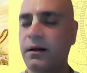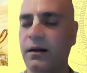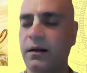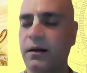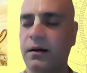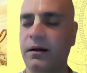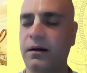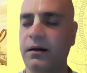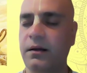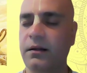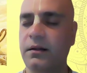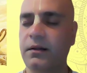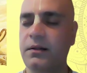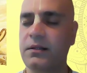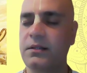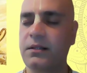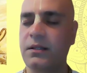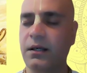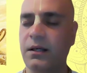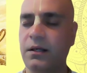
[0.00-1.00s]
Yagya in
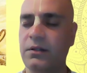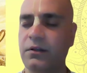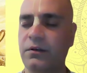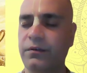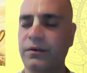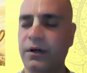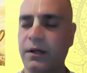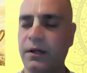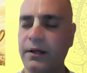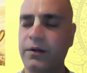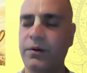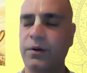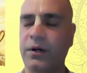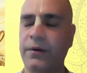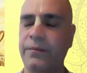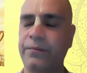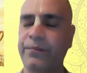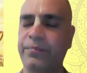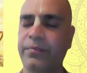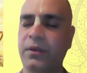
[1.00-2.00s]
this age of Kali Yuga,